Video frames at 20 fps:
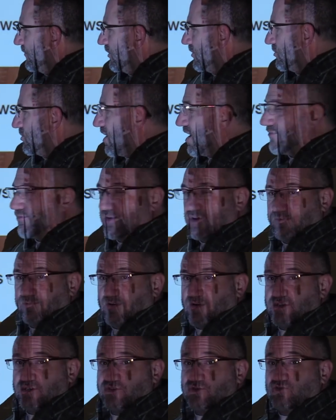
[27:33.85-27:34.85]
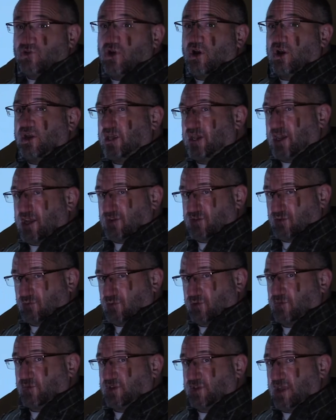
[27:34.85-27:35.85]
there's often a very strong
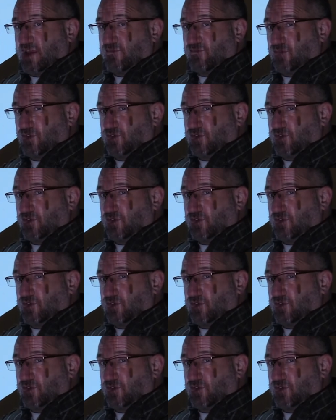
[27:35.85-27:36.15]
connection between that